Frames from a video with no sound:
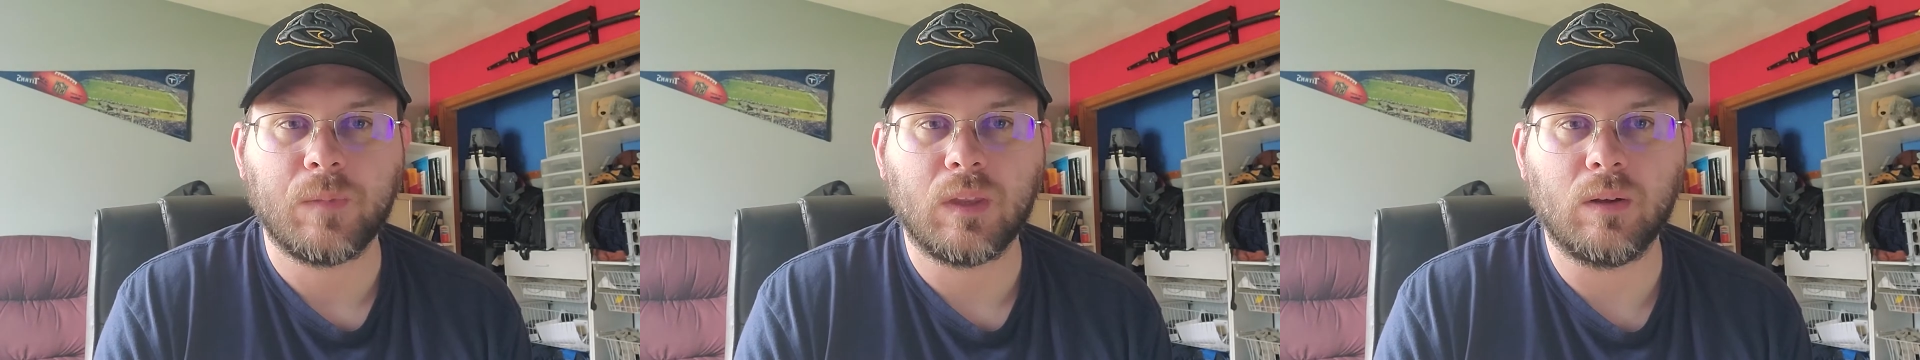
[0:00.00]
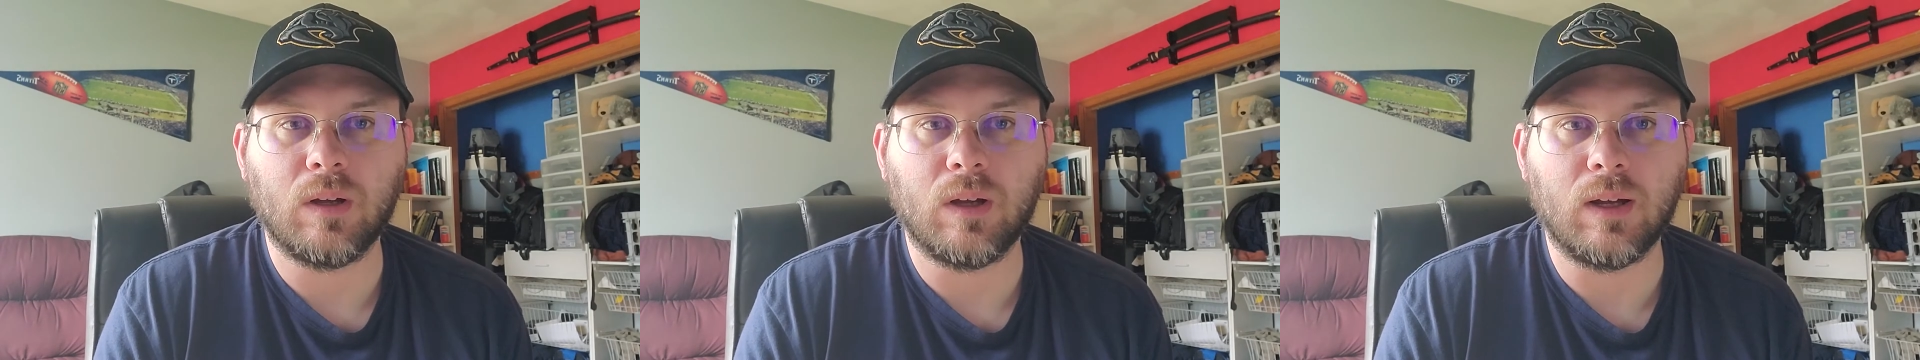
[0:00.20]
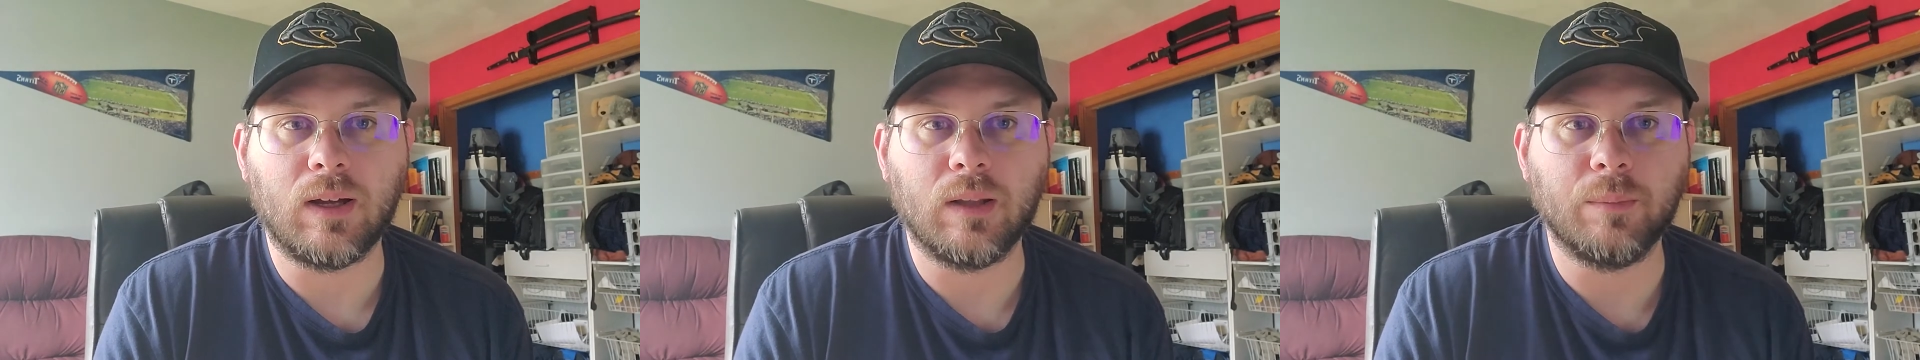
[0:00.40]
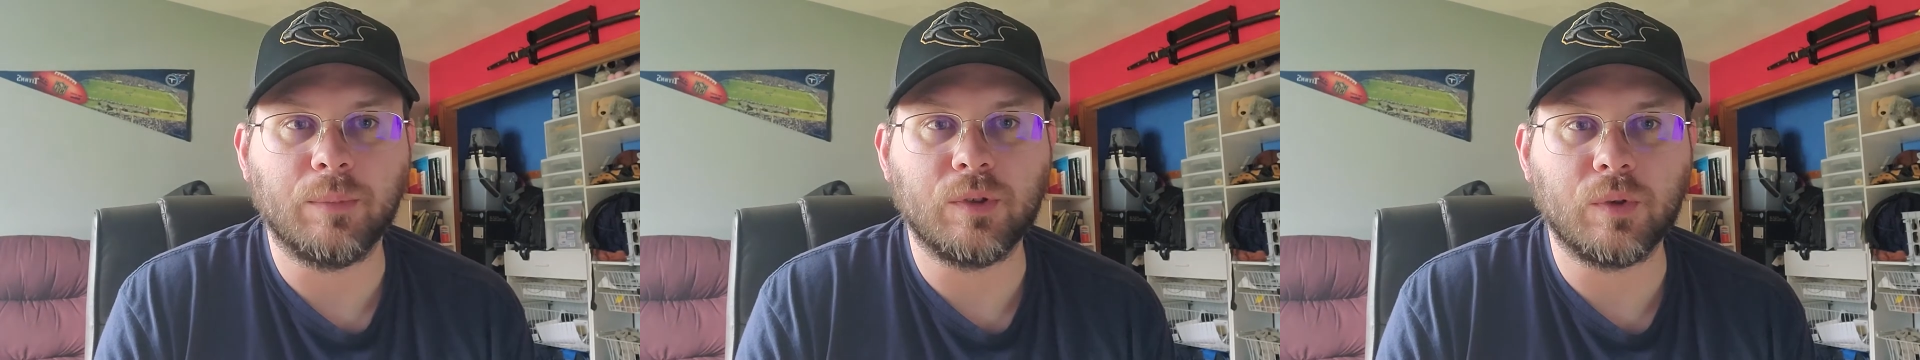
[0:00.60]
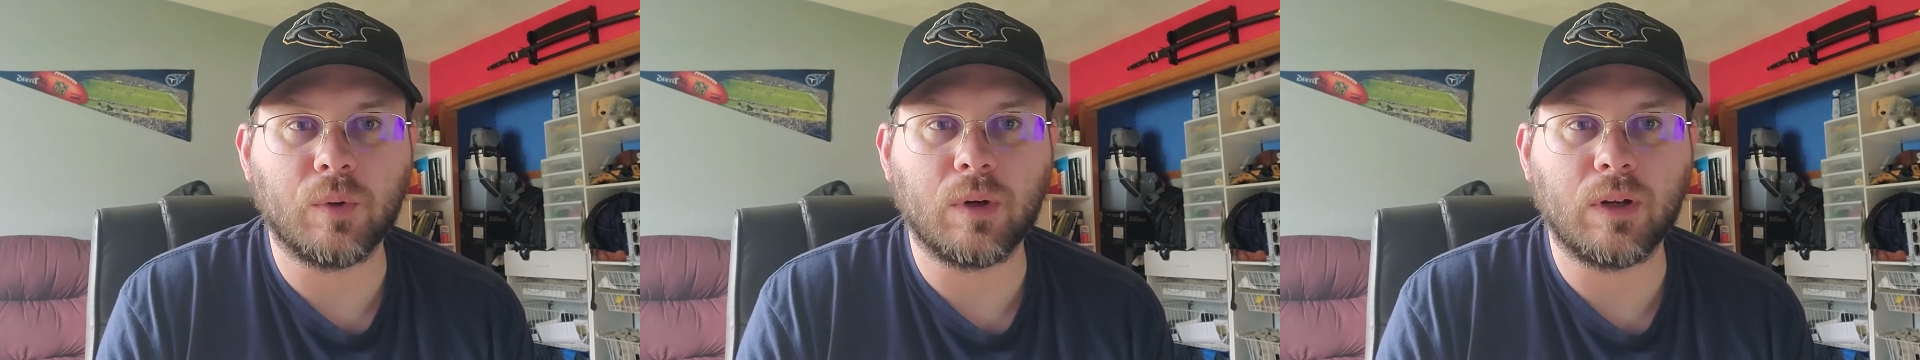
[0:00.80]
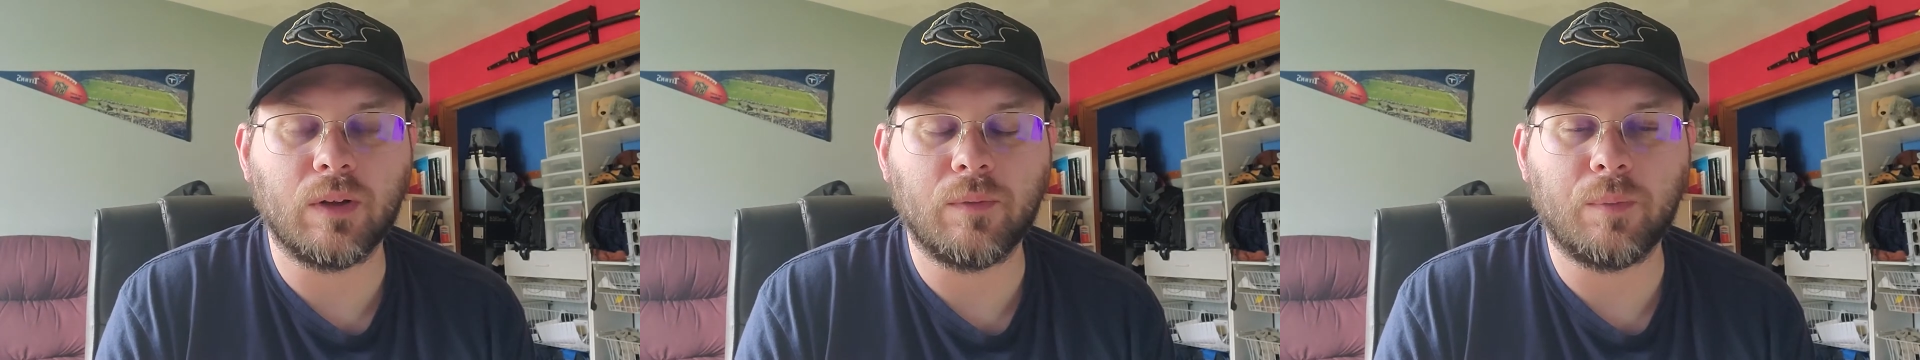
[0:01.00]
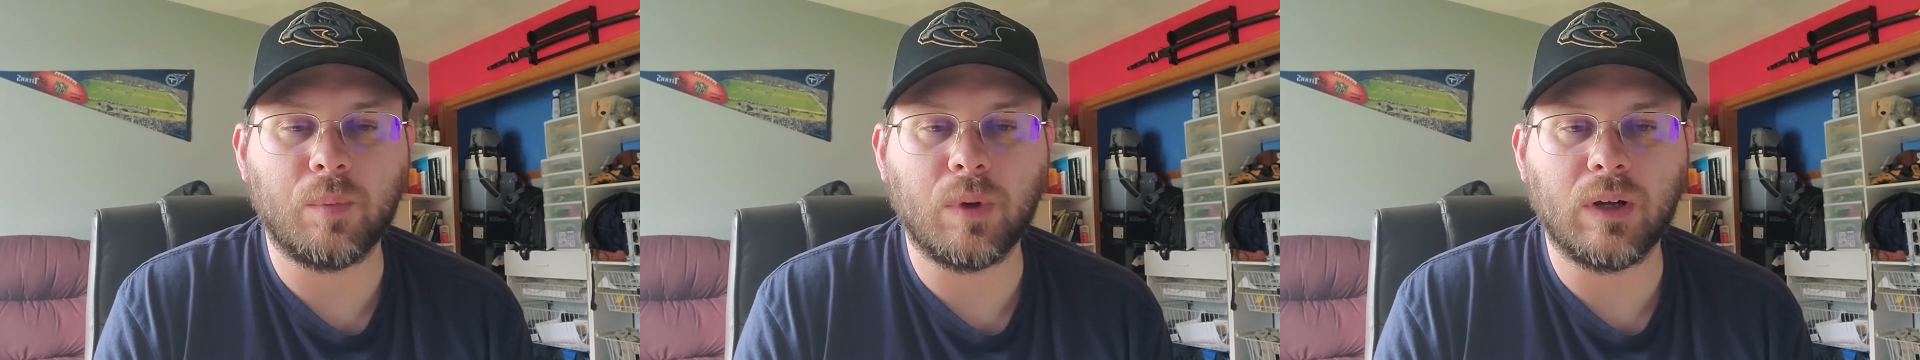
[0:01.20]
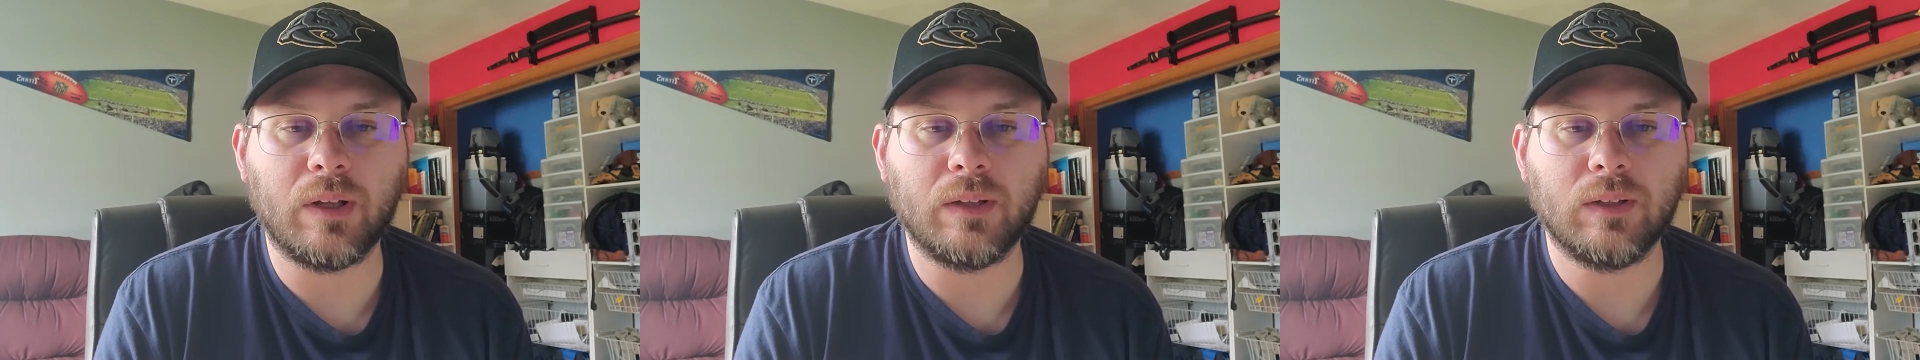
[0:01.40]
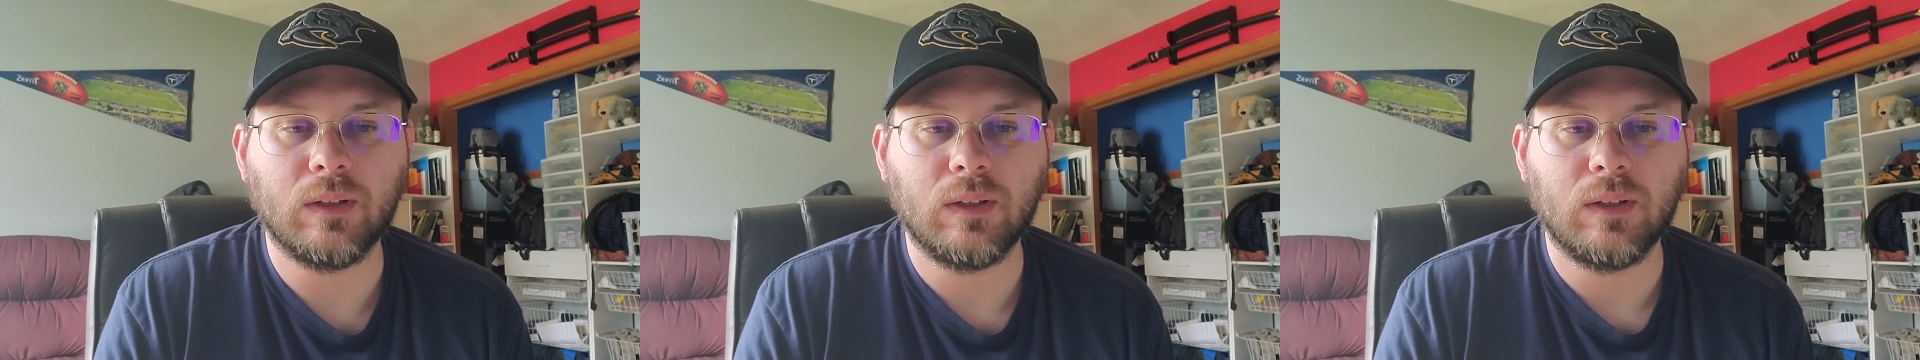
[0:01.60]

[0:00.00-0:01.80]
the majority of what